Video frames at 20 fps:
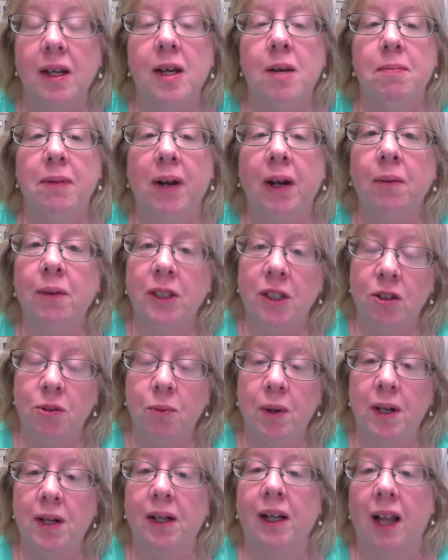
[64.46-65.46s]
But I would just
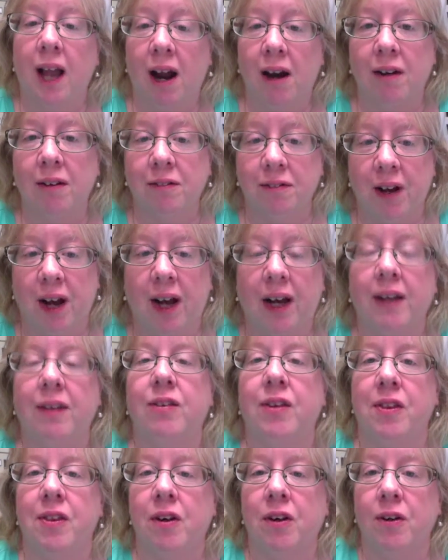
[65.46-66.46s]
want to clarify
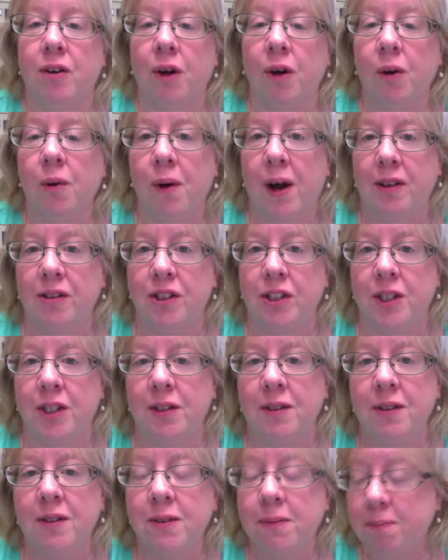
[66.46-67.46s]
so that there are no
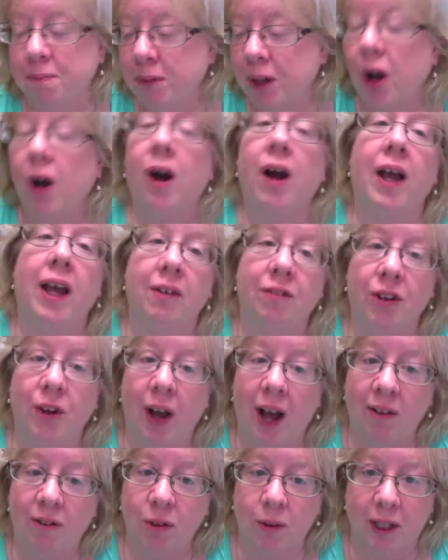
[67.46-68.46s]
questions. If you
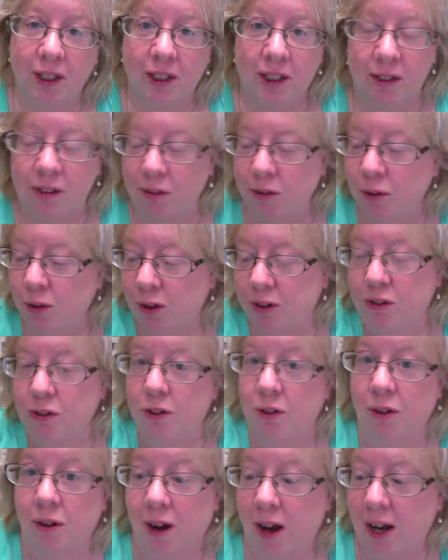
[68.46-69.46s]
have questions, of course,
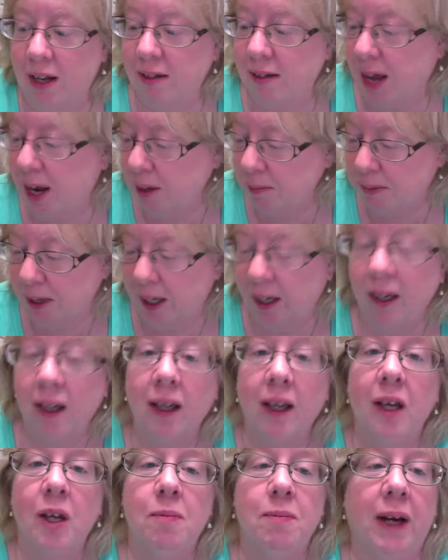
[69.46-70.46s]
do contact me.
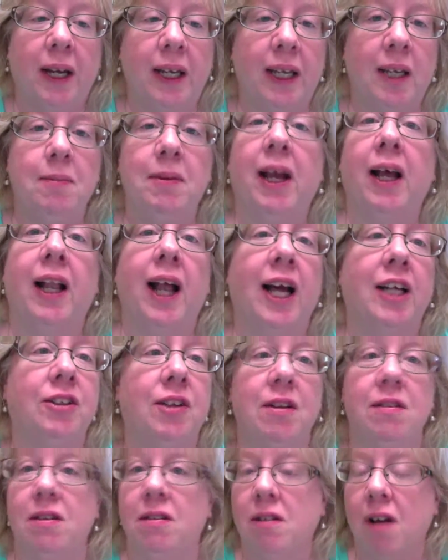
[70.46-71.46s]
My email
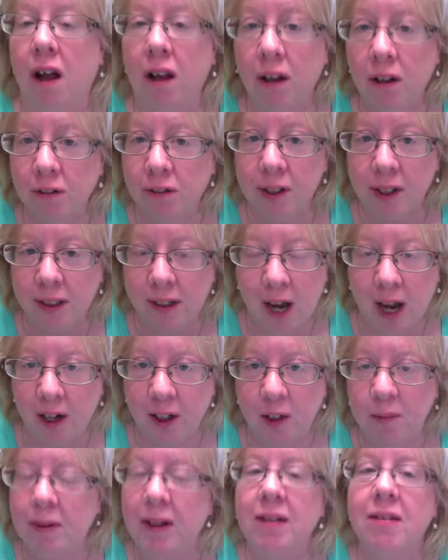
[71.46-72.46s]
address is all over the
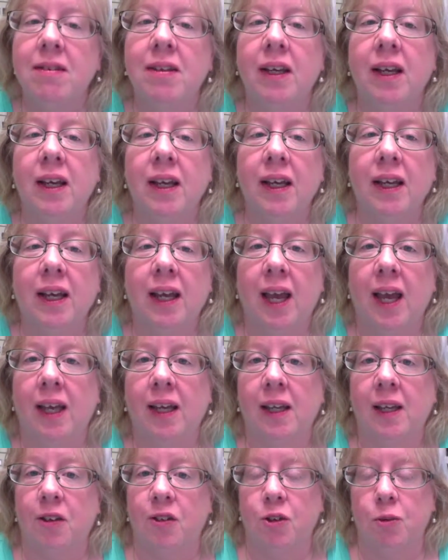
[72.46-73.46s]
documents,
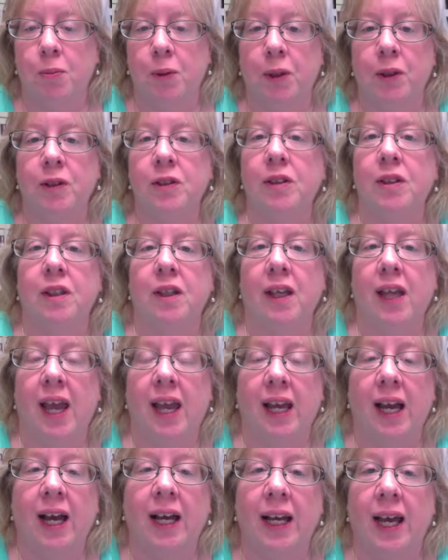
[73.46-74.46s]
kkispert,
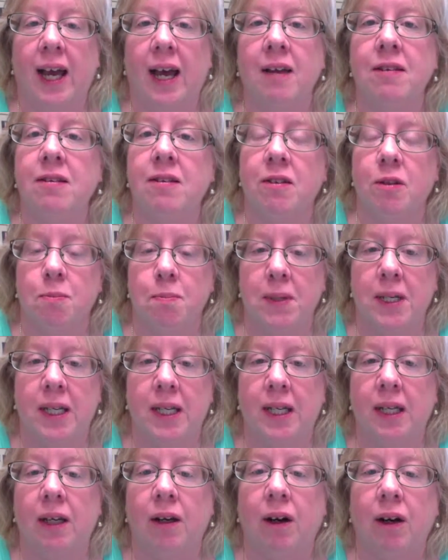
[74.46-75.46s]

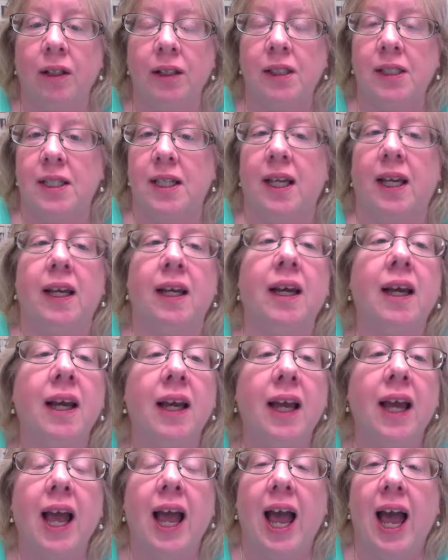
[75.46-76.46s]
Kispert,
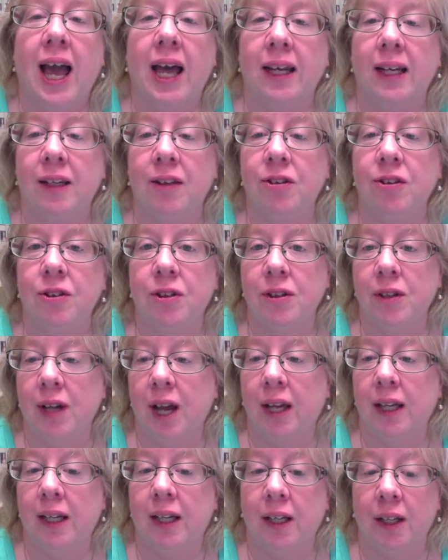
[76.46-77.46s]
at
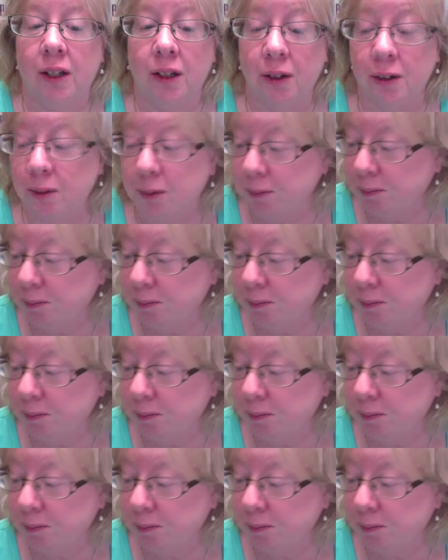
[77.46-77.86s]
eastern.edu.